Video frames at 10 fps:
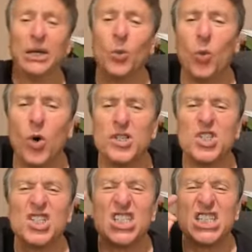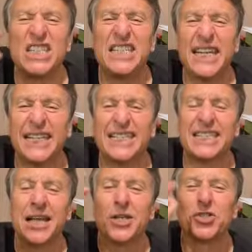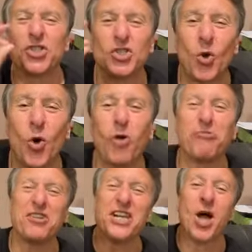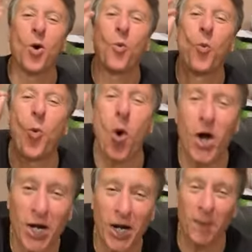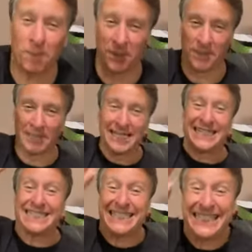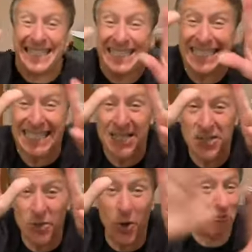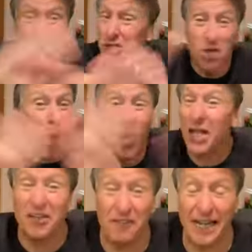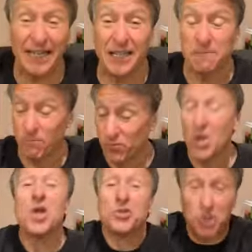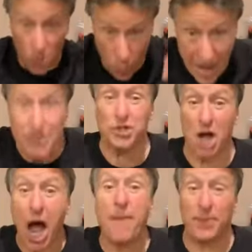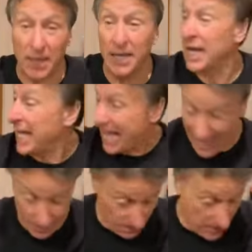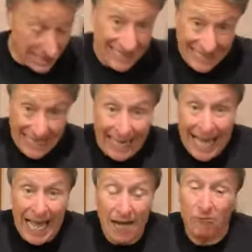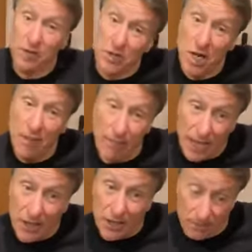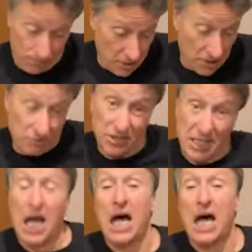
It was a six-story walk-up. Six stories. No elevator. She went shopping, had me in the carriage, my other brother a